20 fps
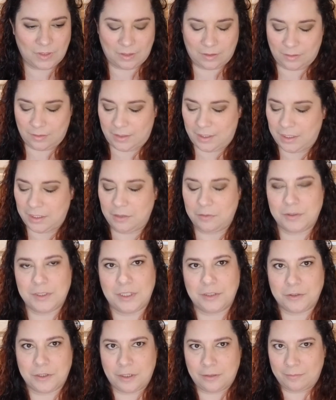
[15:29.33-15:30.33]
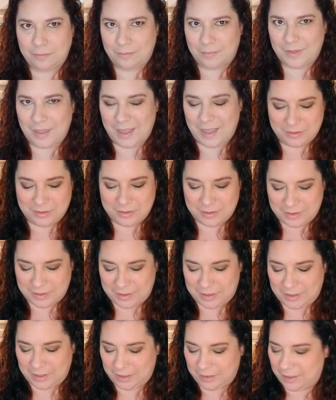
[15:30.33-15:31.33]
Thank you, Deidre. I
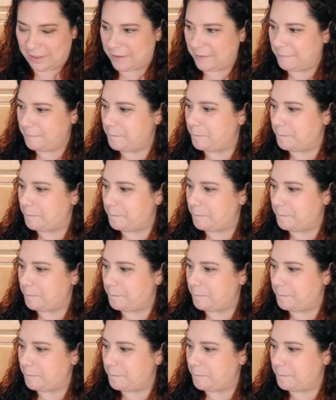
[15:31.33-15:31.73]
like that.